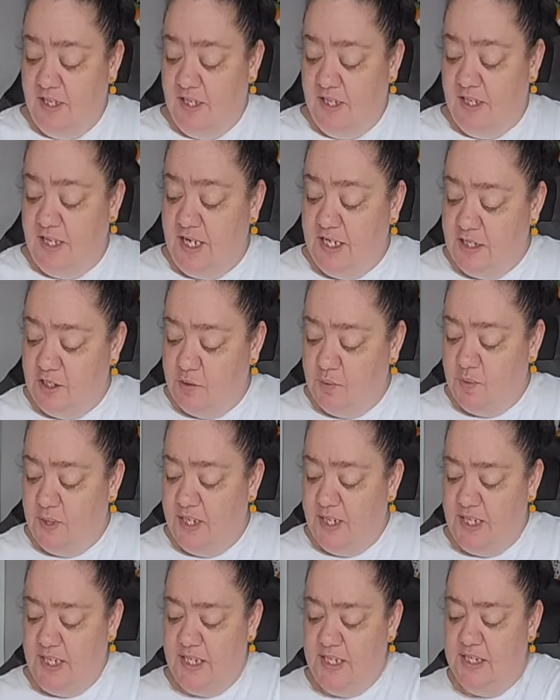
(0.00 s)
The next
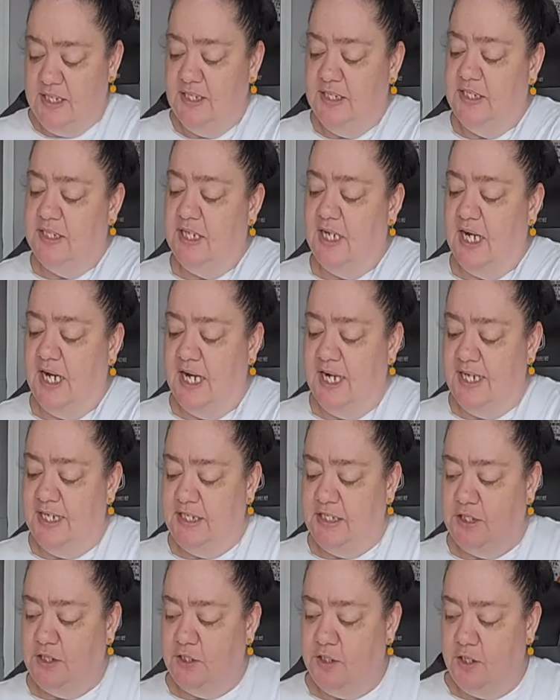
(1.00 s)
one is
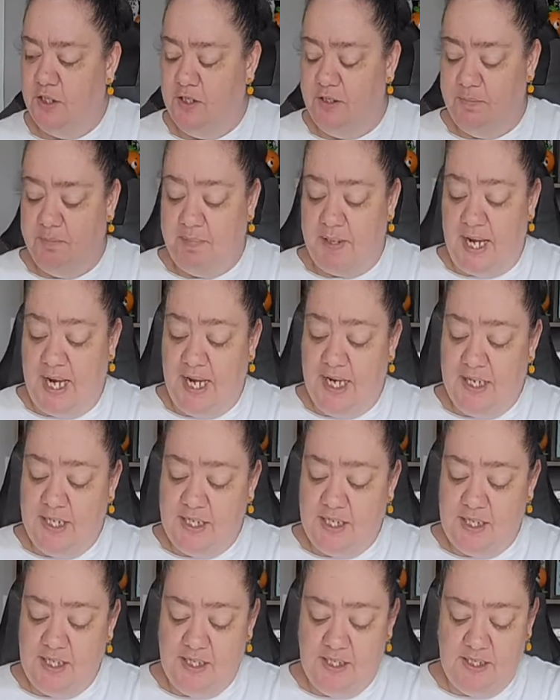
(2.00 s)
I Turned Back.
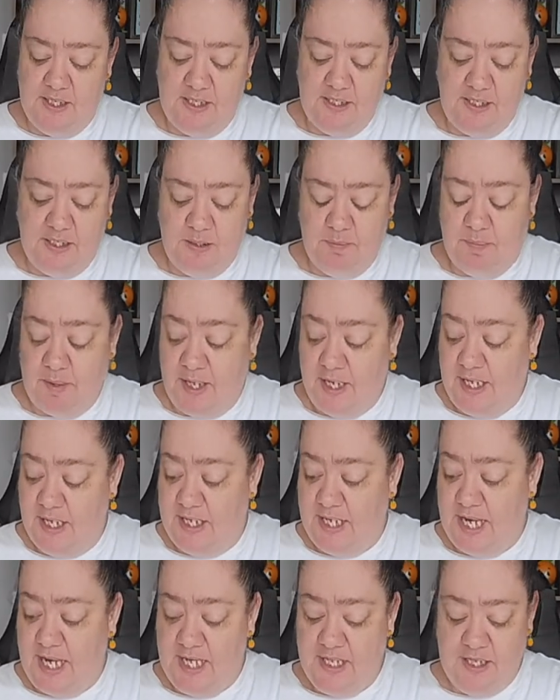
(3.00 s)
This is by
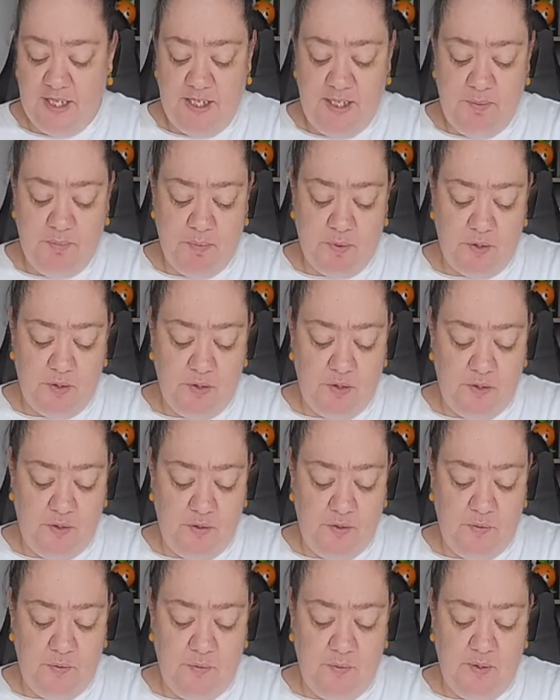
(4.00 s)
Kathleen
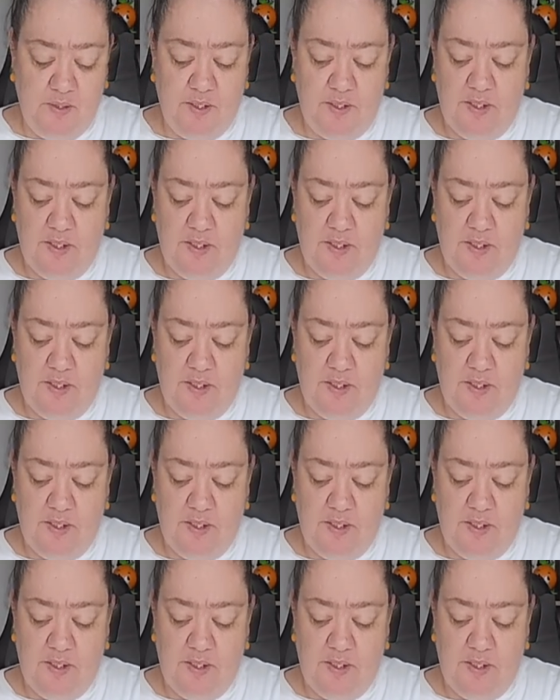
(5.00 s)
Burlew.